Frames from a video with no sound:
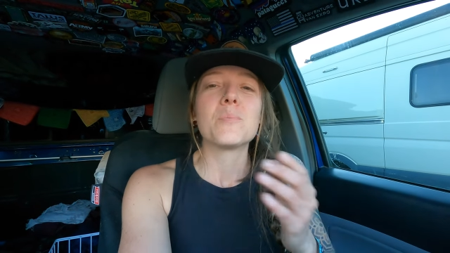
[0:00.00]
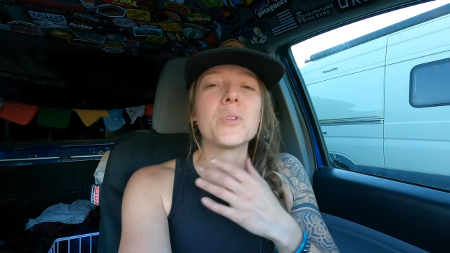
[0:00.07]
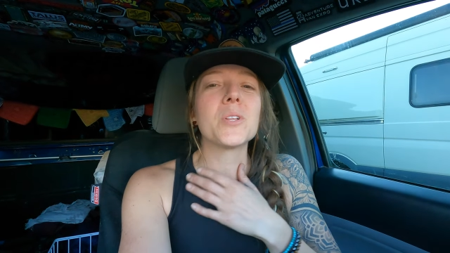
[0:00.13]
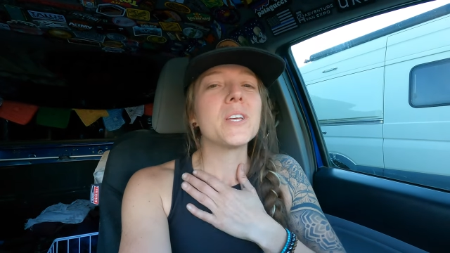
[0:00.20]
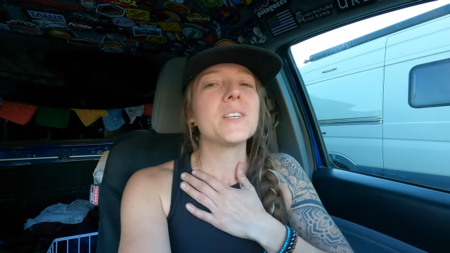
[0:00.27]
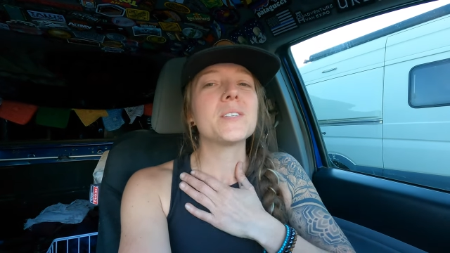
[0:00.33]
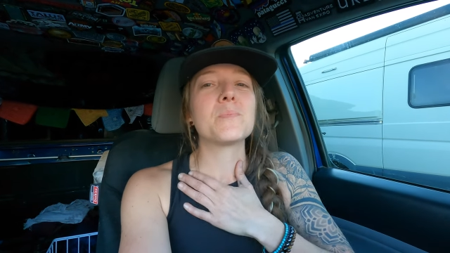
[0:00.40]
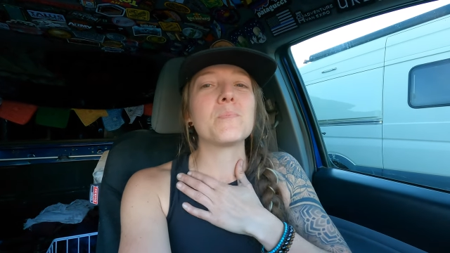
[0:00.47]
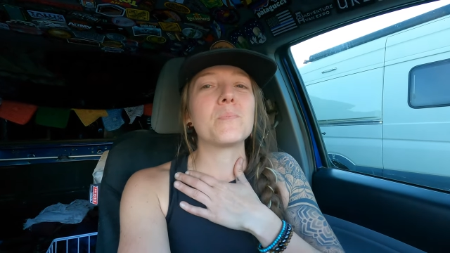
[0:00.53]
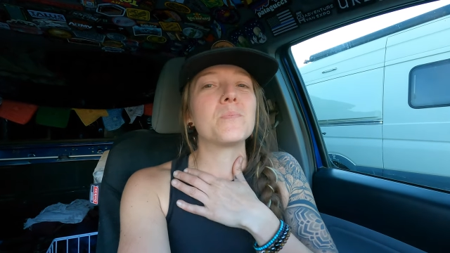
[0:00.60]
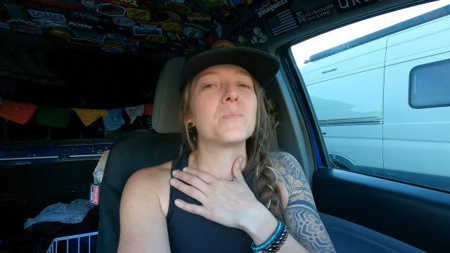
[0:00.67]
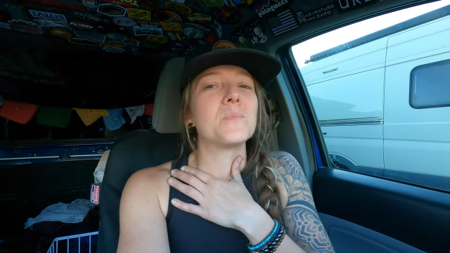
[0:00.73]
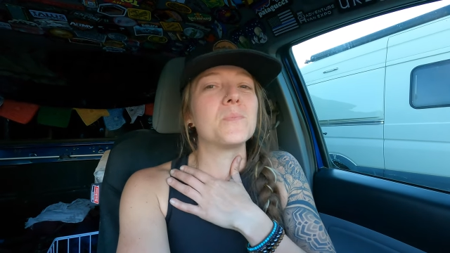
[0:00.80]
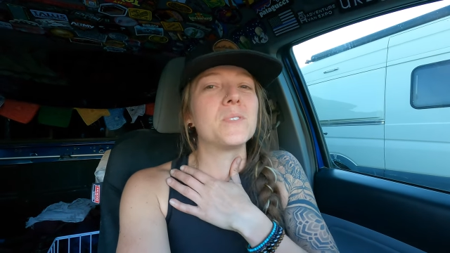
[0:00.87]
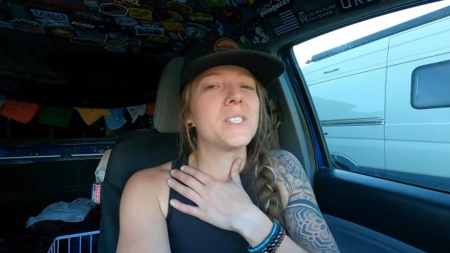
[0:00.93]
Please
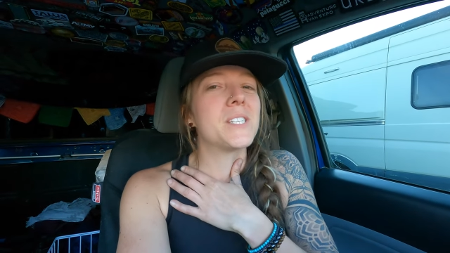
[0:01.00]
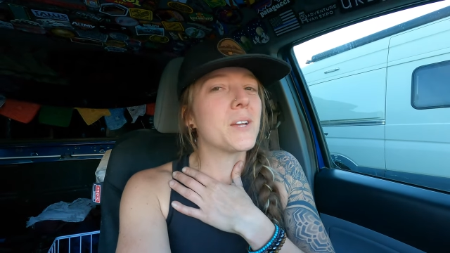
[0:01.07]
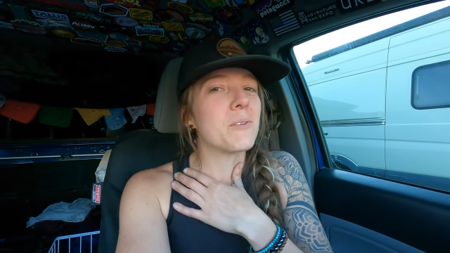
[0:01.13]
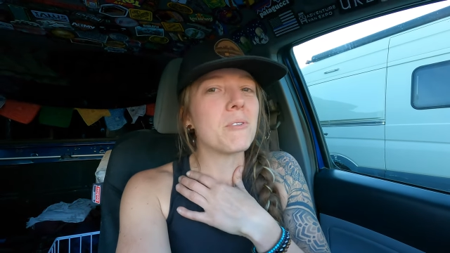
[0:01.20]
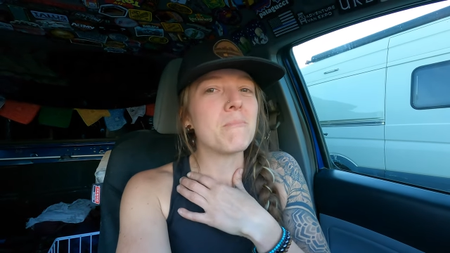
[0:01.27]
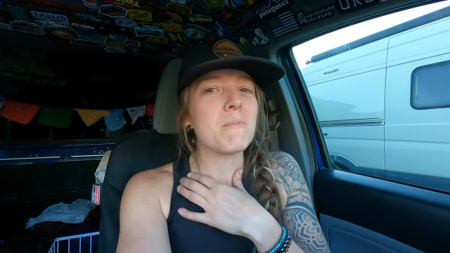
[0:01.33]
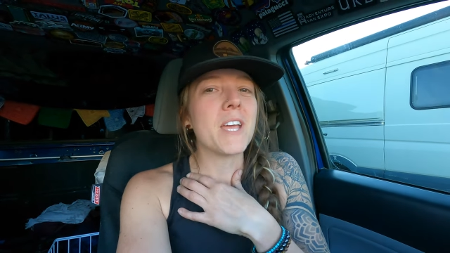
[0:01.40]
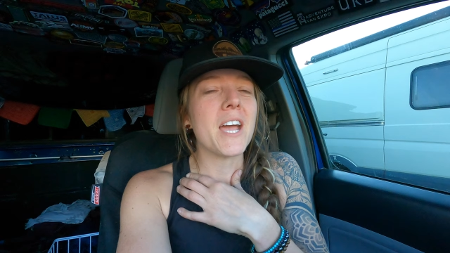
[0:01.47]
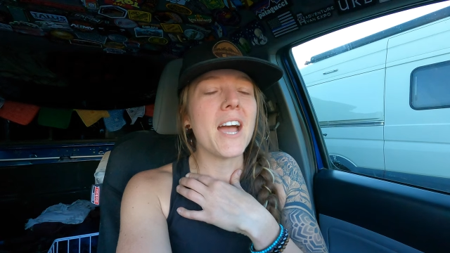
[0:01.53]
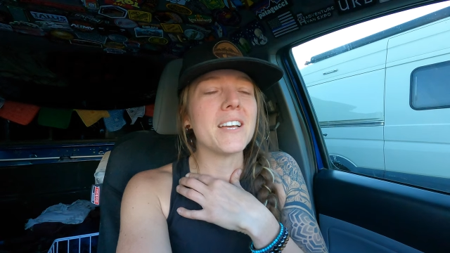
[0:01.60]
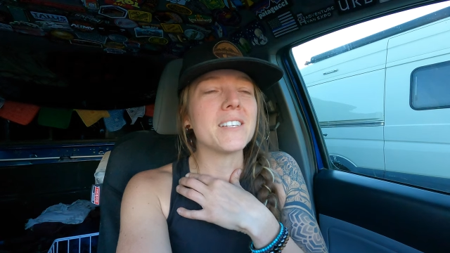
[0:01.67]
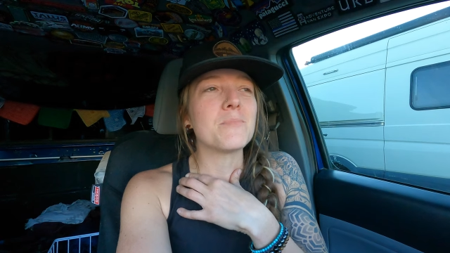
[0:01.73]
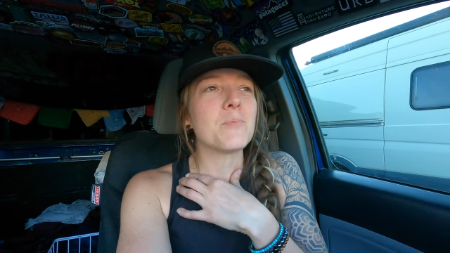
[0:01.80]
stick with me, guys,